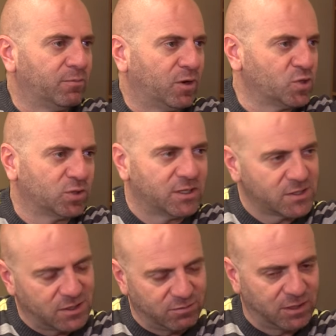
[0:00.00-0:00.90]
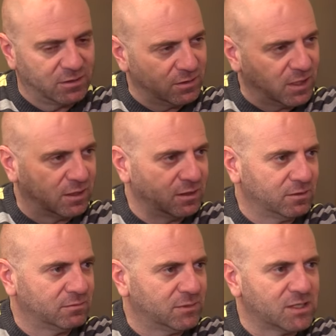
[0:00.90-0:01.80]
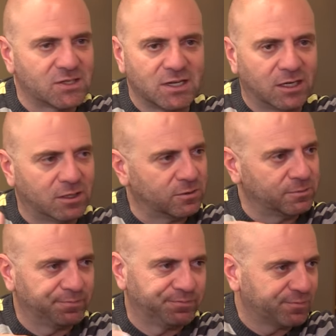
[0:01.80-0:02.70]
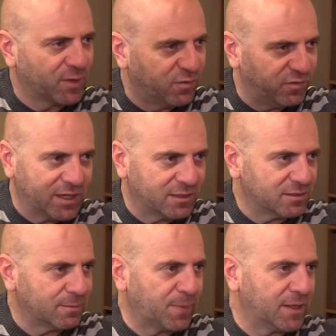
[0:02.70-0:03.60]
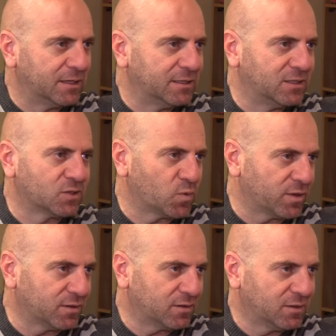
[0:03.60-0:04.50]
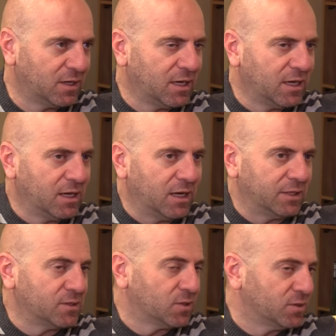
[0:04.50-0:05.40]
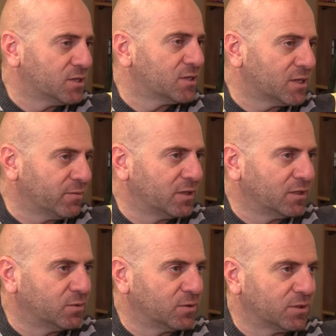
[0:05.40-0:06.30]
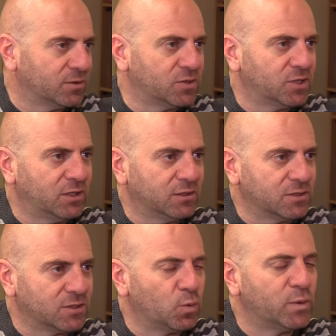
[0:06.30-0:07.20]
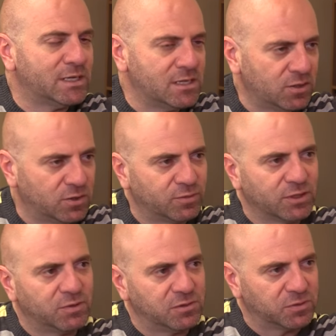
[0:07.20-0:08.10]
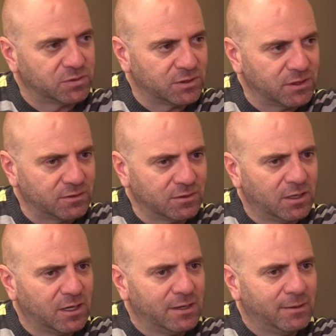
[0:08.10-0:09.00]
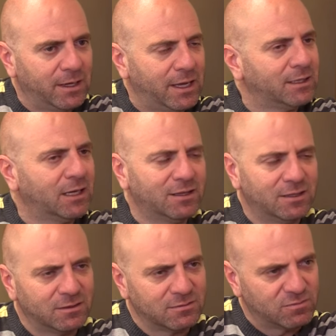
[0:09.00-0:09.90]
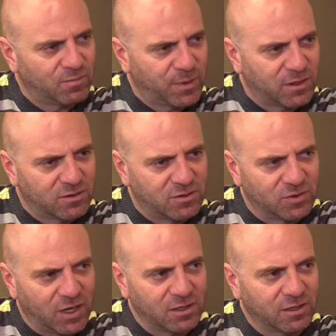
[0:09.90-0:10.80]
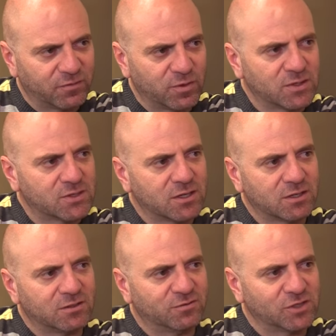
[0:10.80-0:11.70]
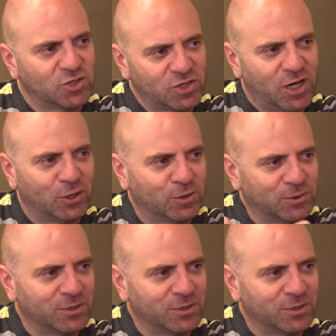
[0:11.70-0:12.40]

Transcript: marginalize them and let's see how fate deals with it. And so this is something that we're trying to challenge. We need to bring people together and not to dialogue for the sake of a shallow